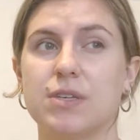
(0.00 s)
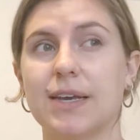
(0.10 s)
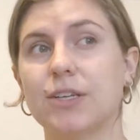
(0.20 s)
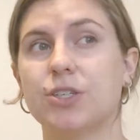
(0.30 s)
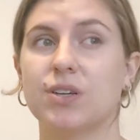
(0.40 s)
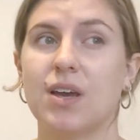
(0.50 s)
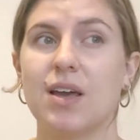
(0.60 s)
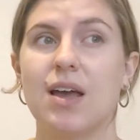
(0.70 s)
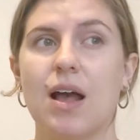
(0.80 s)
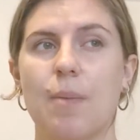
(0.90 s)
each,
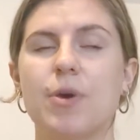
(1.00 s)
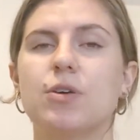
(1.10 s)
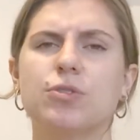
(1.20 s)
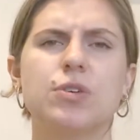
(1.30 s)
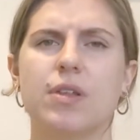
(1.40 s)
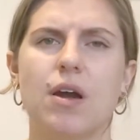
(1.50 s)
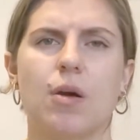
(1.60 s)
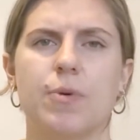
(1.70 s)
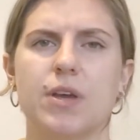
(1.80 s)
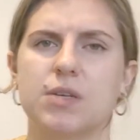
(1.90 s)
but usually they are
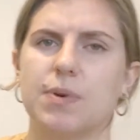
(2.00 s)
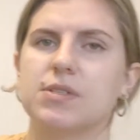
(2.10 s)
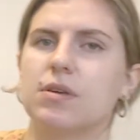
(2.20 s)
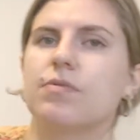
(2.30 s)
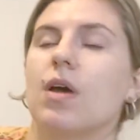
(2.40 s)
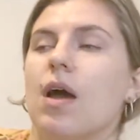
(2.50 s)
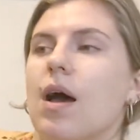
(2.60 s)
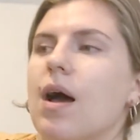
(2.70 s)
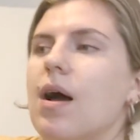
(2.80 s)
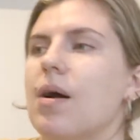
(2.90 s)
pretty expensive.
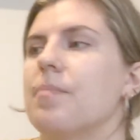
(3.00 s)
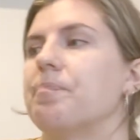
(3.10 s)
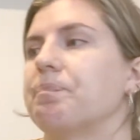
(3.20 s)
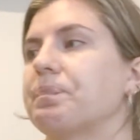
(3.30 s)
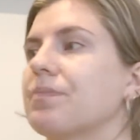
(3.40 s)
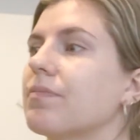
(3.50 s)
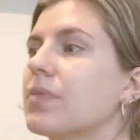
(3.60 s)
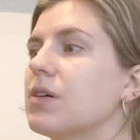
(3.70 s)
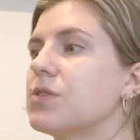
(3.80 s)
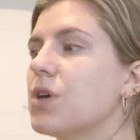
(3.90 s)

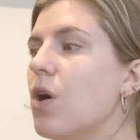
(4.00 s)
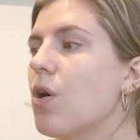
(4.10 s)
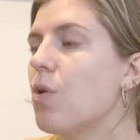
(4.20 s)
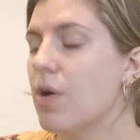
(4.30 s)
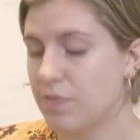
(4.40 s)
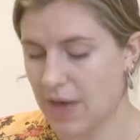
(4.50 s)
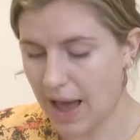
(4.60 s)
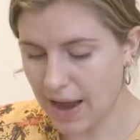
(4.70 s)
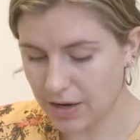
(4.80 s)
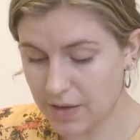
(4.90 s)
So
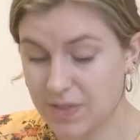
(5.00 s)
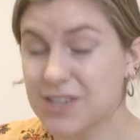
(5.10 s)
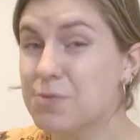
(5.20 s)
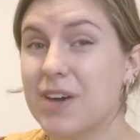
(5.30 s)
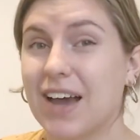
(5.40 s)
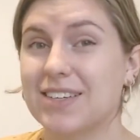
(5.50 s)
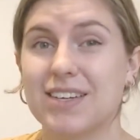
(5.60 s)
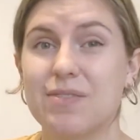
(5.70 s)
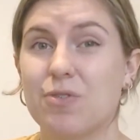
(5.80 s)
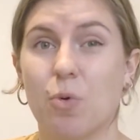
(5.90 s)
that, and this week I
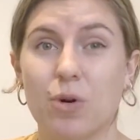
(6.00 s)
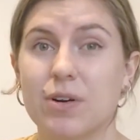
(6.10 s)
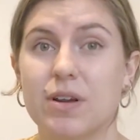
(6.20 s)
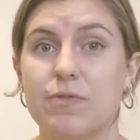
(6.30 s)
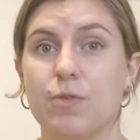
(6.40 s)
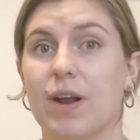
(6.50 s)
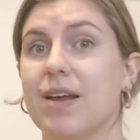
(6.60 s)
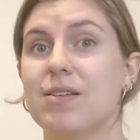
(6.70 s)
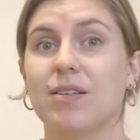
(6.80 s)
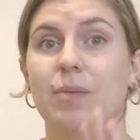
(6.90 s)
didn't even order any food. I
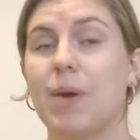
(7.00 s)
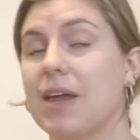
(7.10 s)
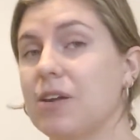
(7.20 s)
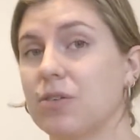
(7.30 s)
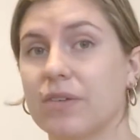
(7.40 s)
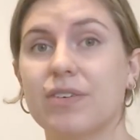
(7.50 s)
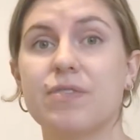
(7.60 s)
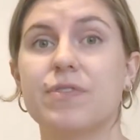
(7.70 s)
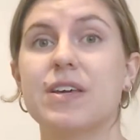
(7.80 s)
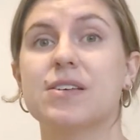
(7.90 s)
didn't like pay any delivery
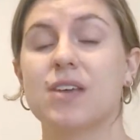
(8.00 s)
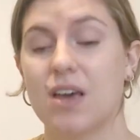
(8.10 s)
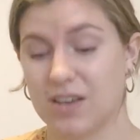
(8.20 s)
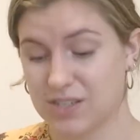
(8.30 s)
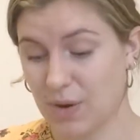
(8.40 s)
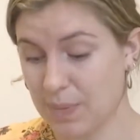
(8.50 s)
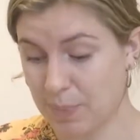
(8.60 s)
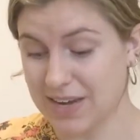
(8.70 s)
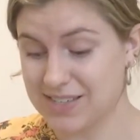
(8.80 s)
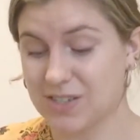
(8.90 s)
fees. But
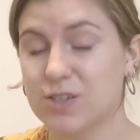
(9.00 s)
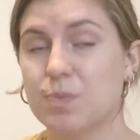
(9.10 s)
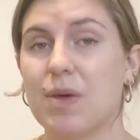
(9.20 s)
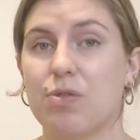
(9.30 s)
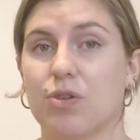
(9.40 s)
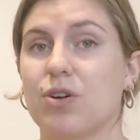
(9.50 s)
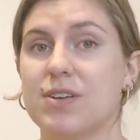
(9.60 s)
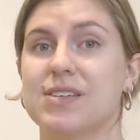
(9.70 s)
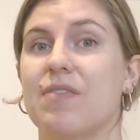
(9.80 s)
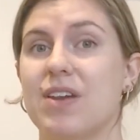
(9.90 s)
I still spent
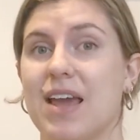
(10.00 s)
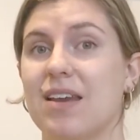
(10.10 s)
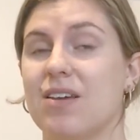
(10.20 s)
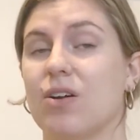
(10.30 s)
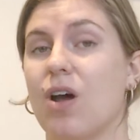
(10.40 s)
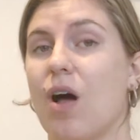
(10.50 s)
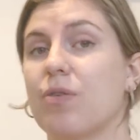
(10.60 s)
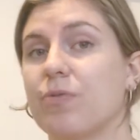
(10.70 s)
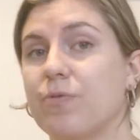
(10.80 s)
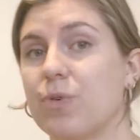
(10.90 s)
37.80 on
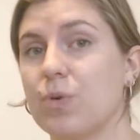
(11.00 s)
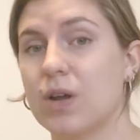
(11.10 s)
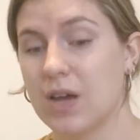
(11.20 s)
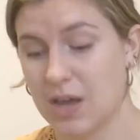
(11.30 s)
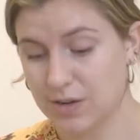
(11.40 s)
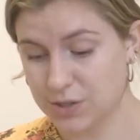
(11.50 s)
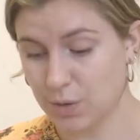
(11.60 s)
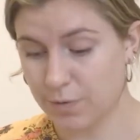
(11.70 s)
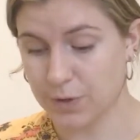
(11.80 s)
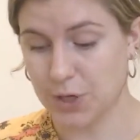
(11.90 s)
other food.
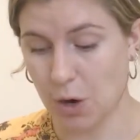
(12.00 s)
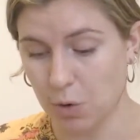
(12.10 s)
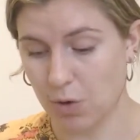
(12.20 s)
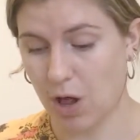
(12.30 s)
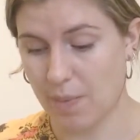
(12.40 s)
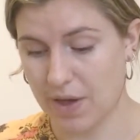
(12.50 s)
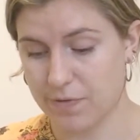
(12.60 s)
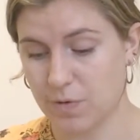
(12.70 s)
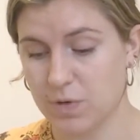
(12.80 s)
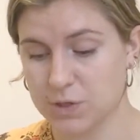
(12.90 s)
So for total, all my
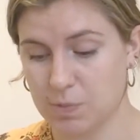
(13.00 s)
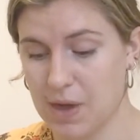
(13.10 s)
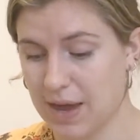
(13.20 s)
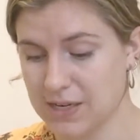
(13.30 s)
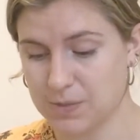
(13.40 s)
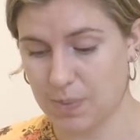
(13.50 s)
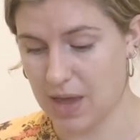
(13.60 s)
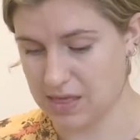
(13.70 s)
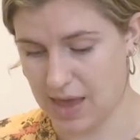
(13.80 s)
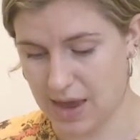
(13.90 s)
food this week, I
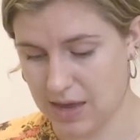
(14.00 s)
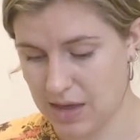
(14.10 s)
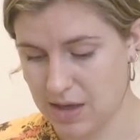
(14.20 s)
spent like